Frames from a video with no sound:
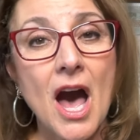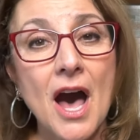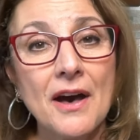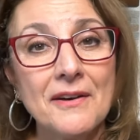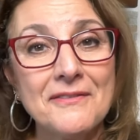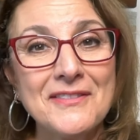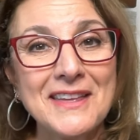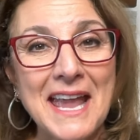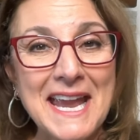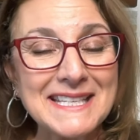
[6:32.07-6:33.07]
of the
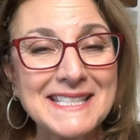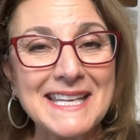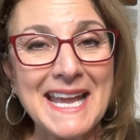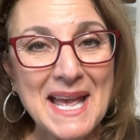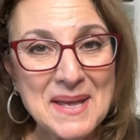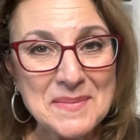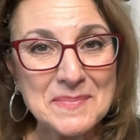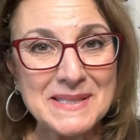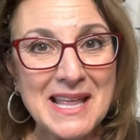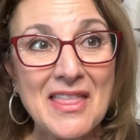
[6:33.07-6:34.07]

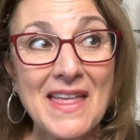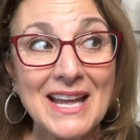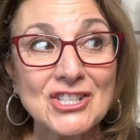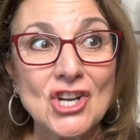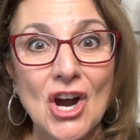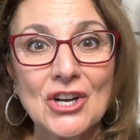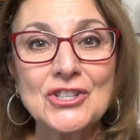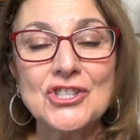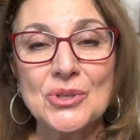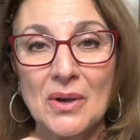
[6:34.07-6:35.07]
ATMs that
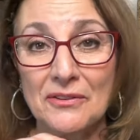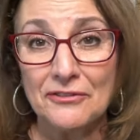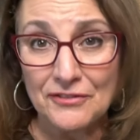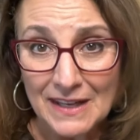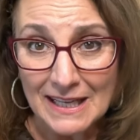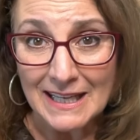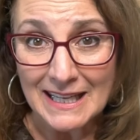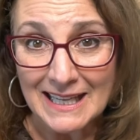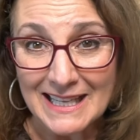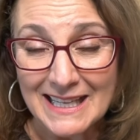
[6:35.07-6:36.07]
charge you a
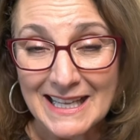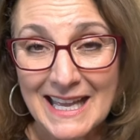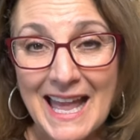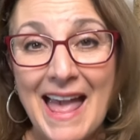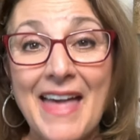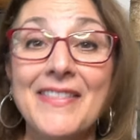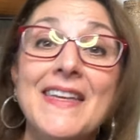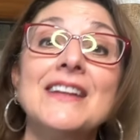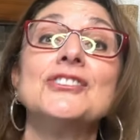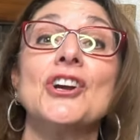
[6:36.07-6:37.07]
fee and
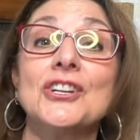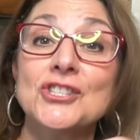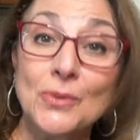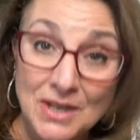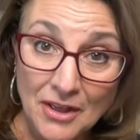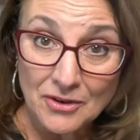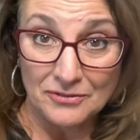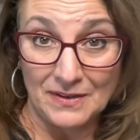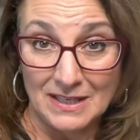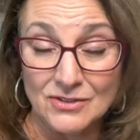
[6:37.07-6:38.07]
then charge you another
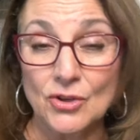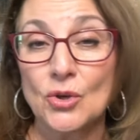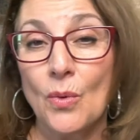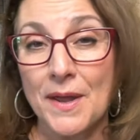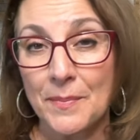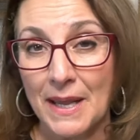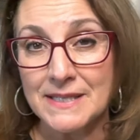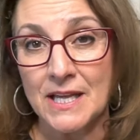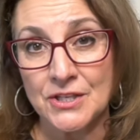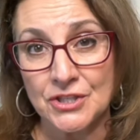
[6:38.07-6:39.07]
fee. So you want to pay
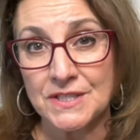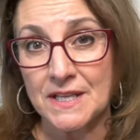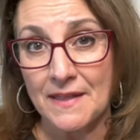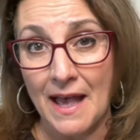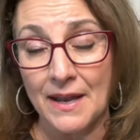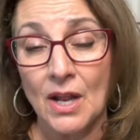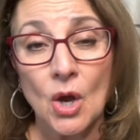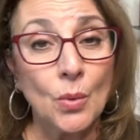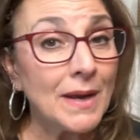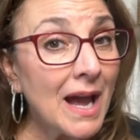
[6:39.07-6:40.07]
attention to that.
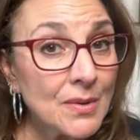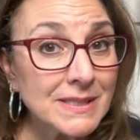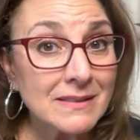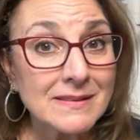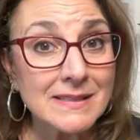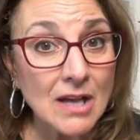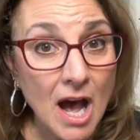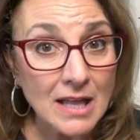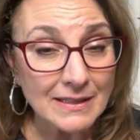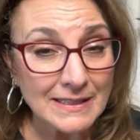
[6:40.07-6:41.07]
When I was in
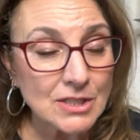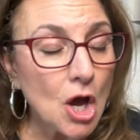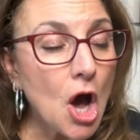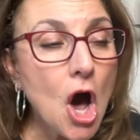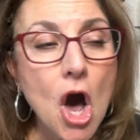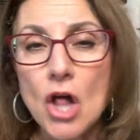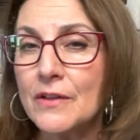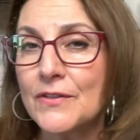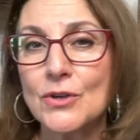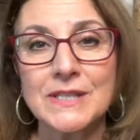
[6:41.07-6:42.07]
Scotland, all
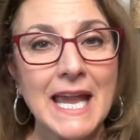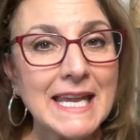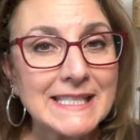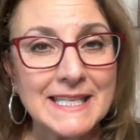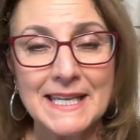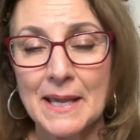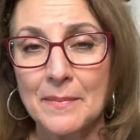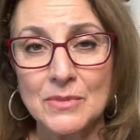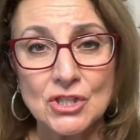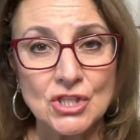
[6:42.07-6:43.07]
of those
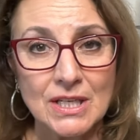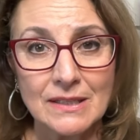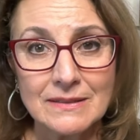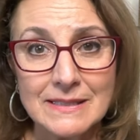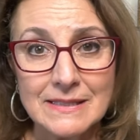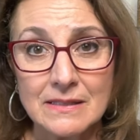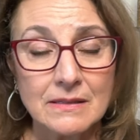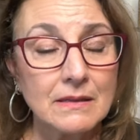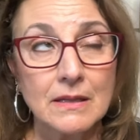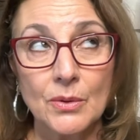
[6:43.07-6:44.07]
ATM machines,
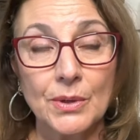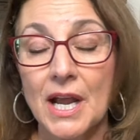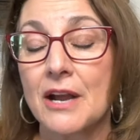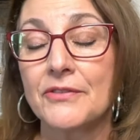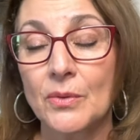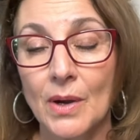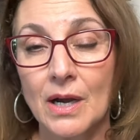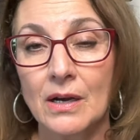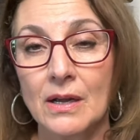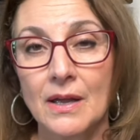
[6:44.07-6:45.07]
they were
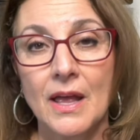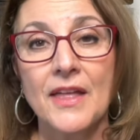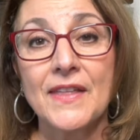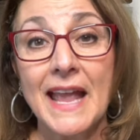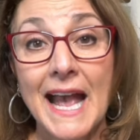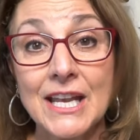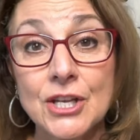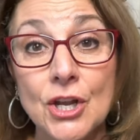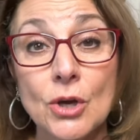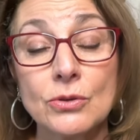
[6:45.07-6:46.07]
everywhere. They had
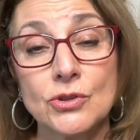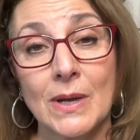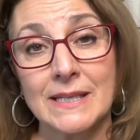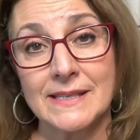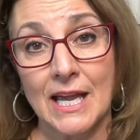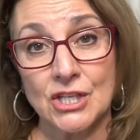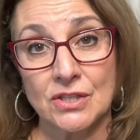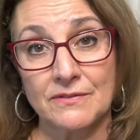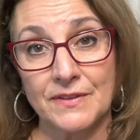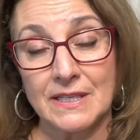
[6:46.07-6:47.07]
no
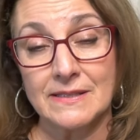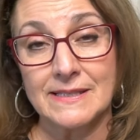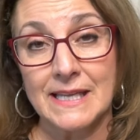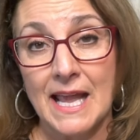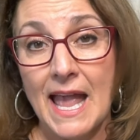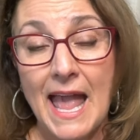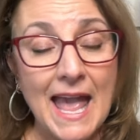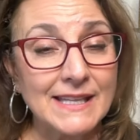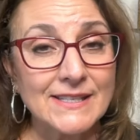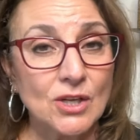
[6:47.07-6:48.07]
transaction fees.
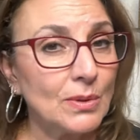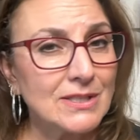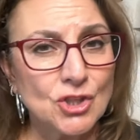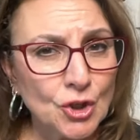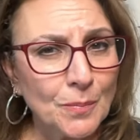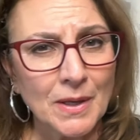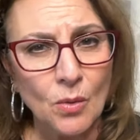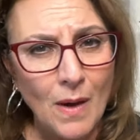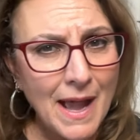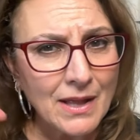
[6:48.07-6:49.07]
And so it took me a
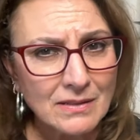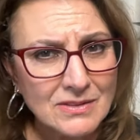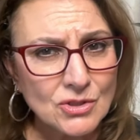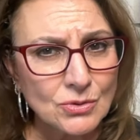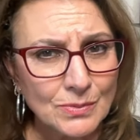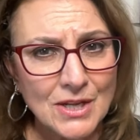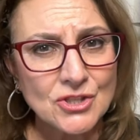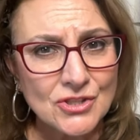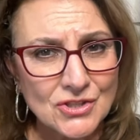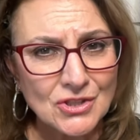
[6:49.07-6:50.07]
while to
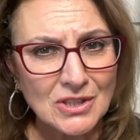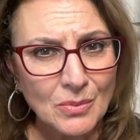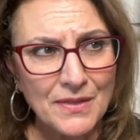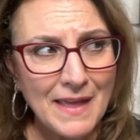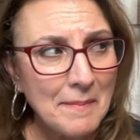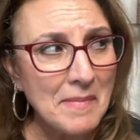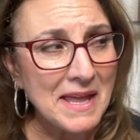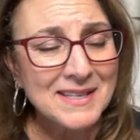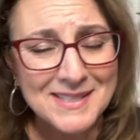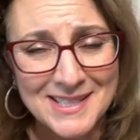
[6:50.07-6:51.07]
register what that
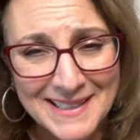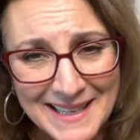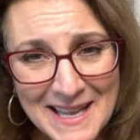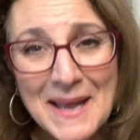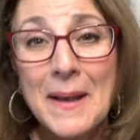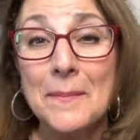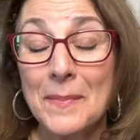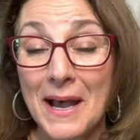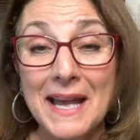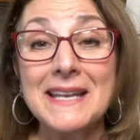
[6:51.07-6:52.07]
meant,
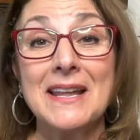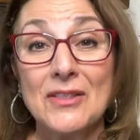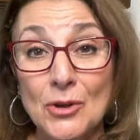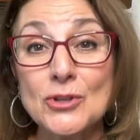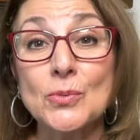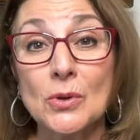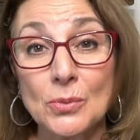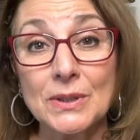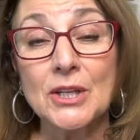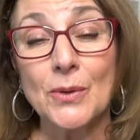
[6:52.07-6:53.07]
but those were
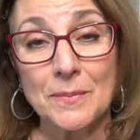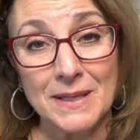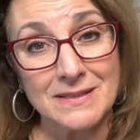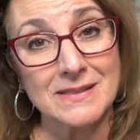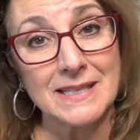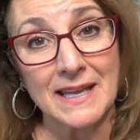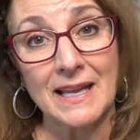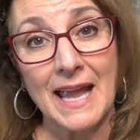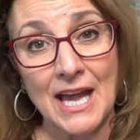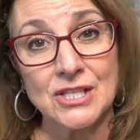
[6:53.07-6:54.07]
really great places to get
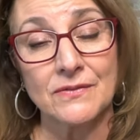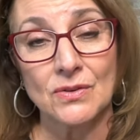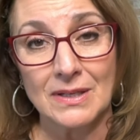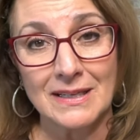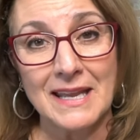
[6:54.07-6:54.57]
cash if you needed